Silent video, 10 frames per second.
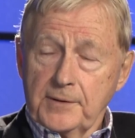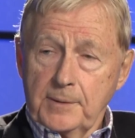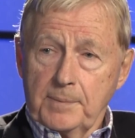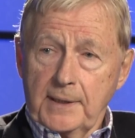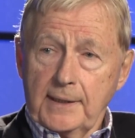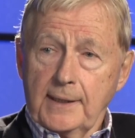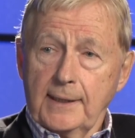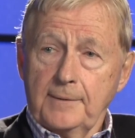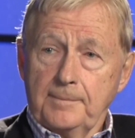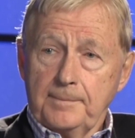She played
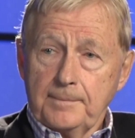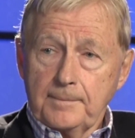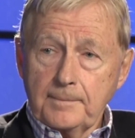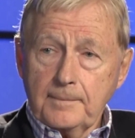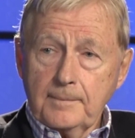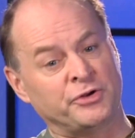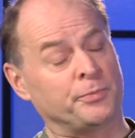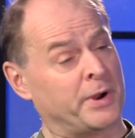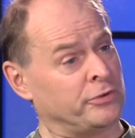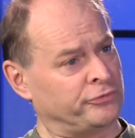Kate. Mm-hmm. Did
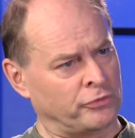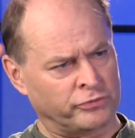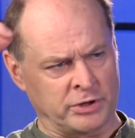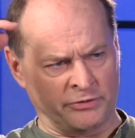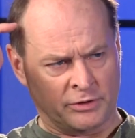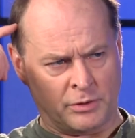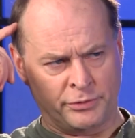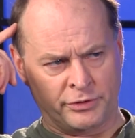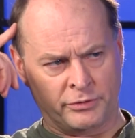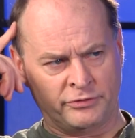your parents socialize a lot
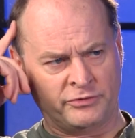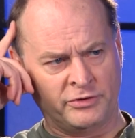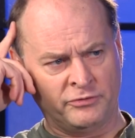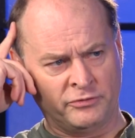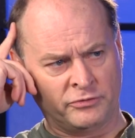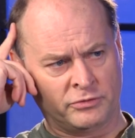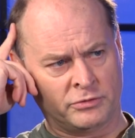with the Christies?